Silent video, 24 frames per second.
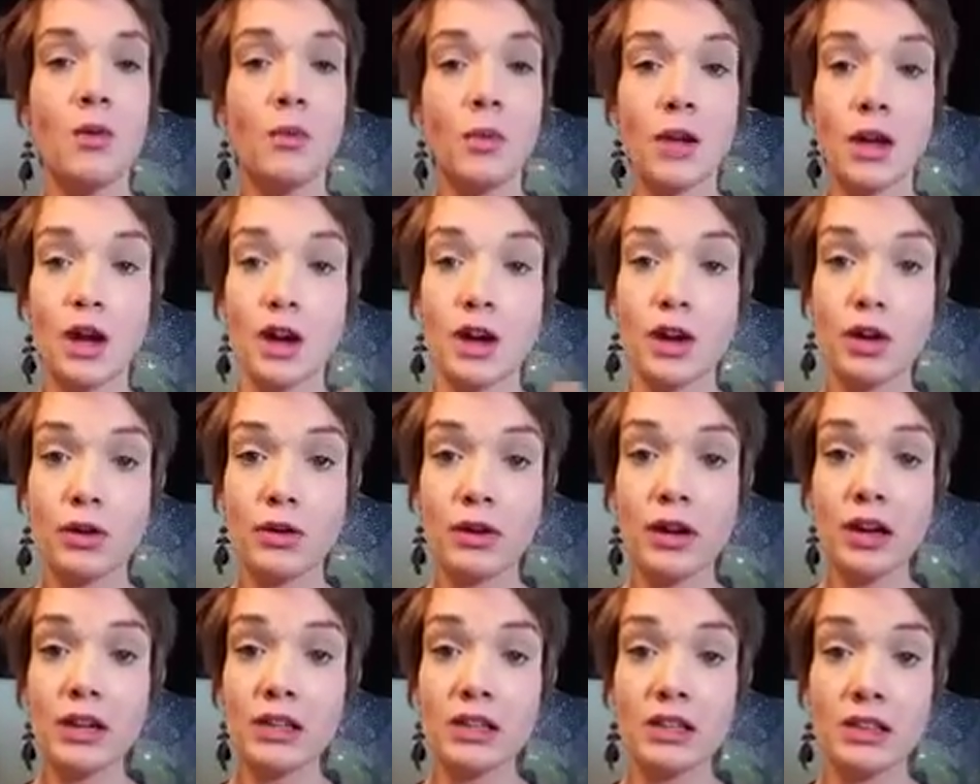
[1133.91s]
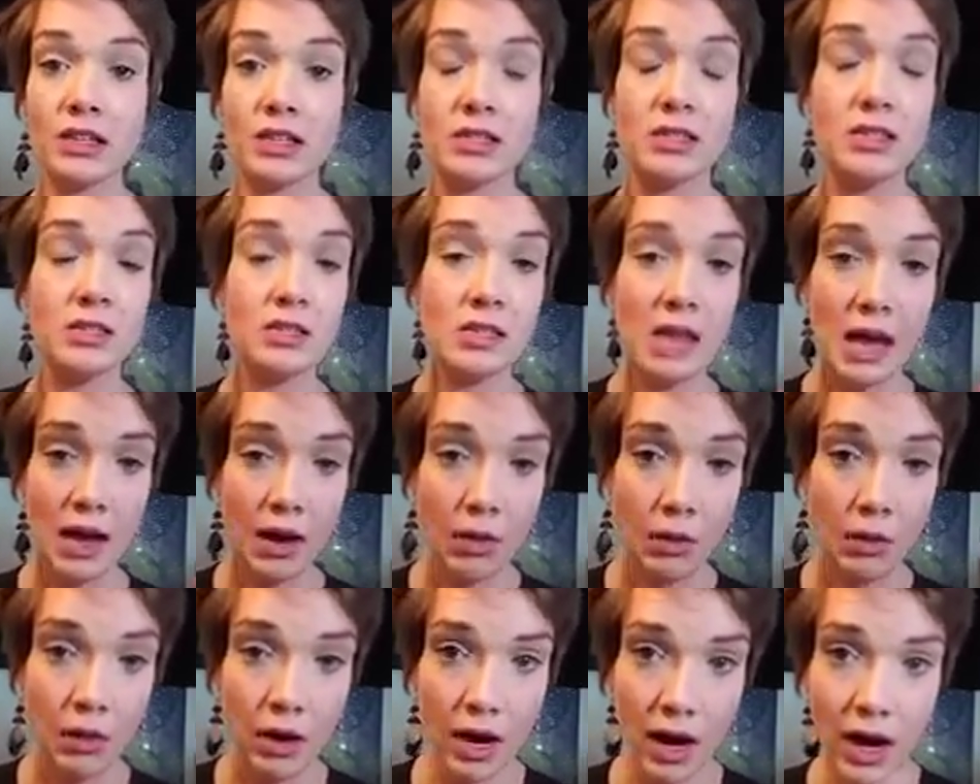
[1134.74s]
We are agreed that this is
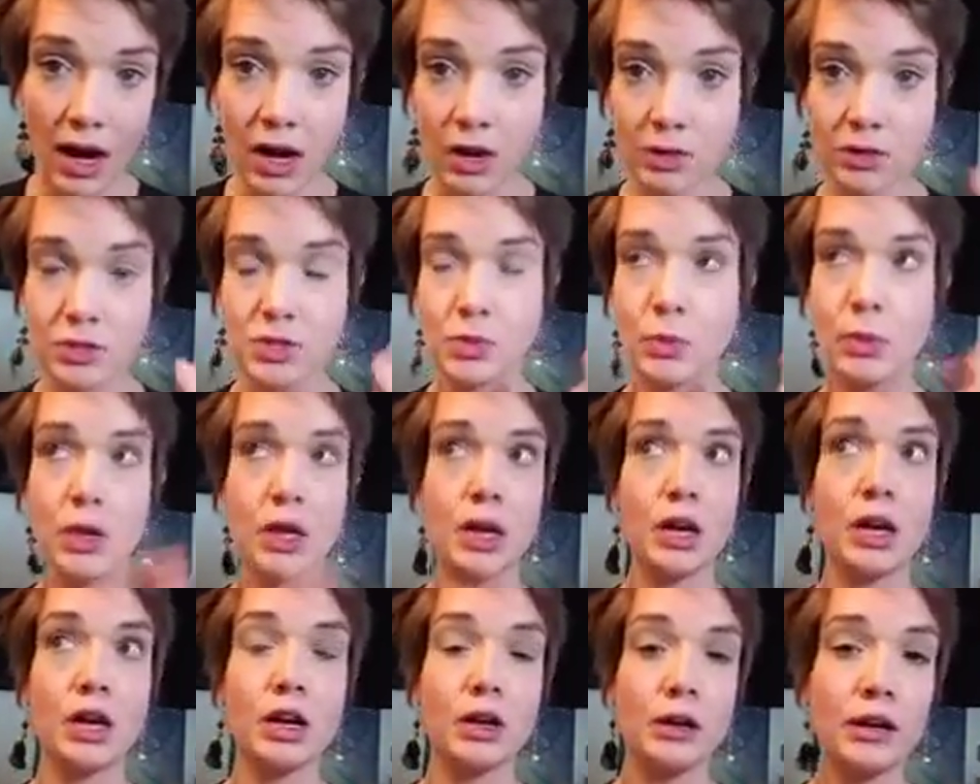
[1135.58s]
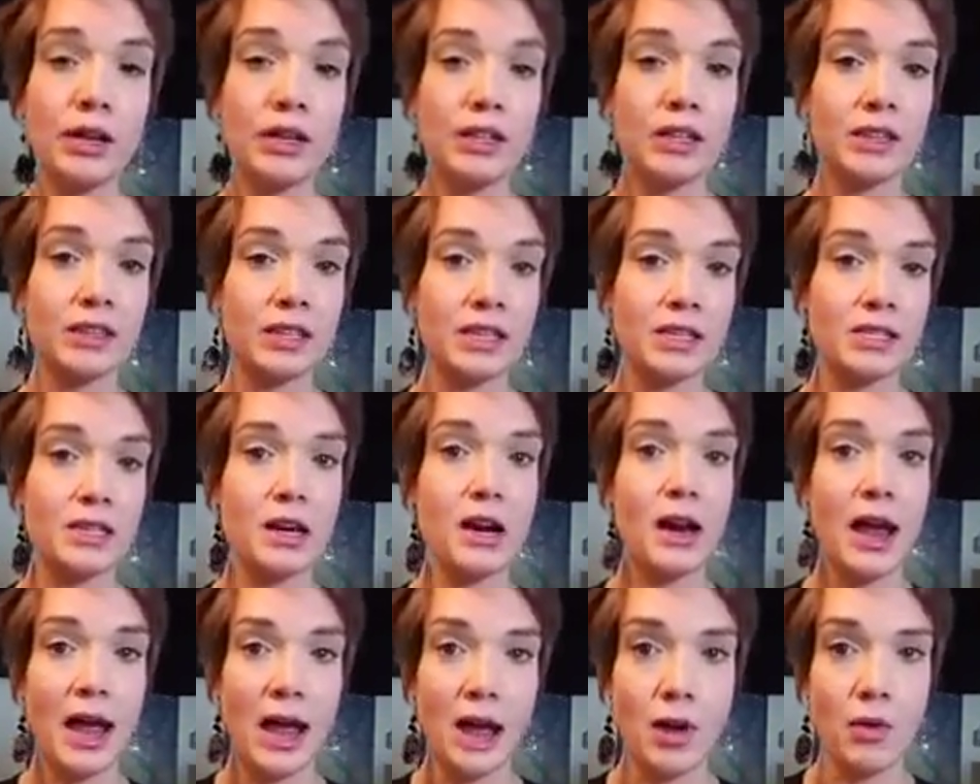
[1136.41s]
our house. We are agreed that these
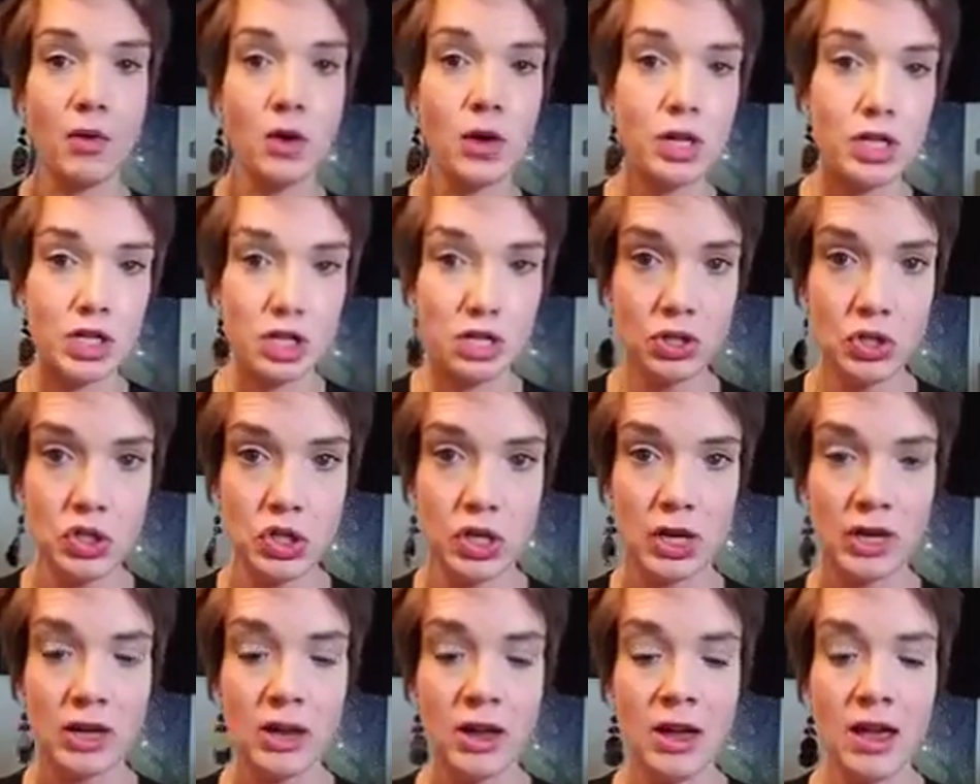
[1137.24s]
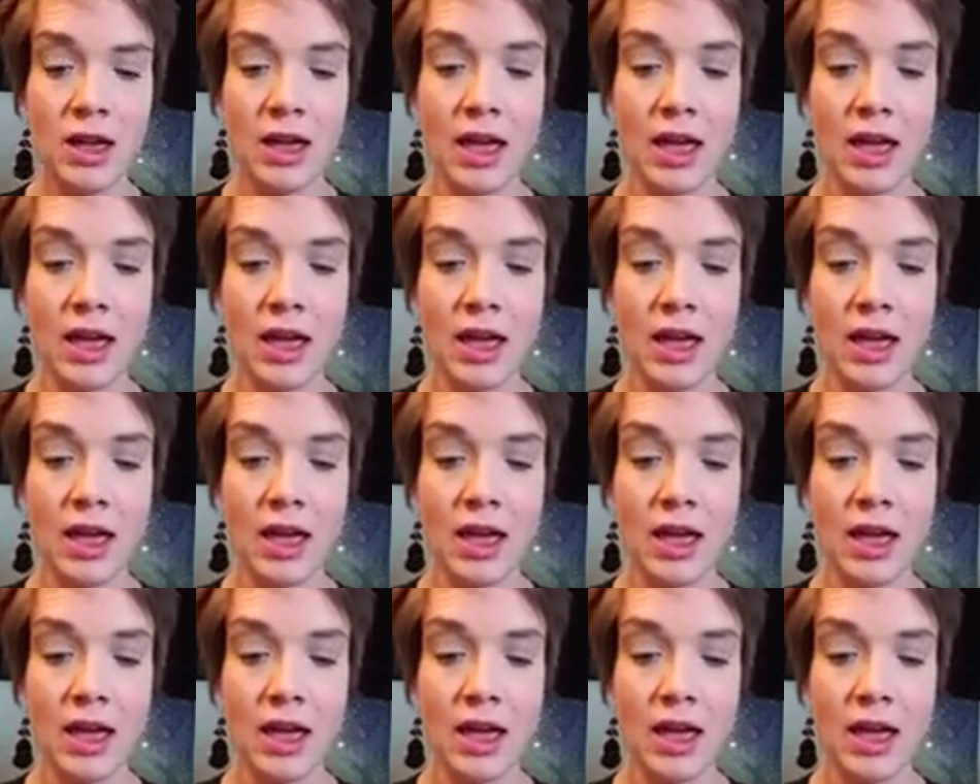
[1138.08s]
are our children.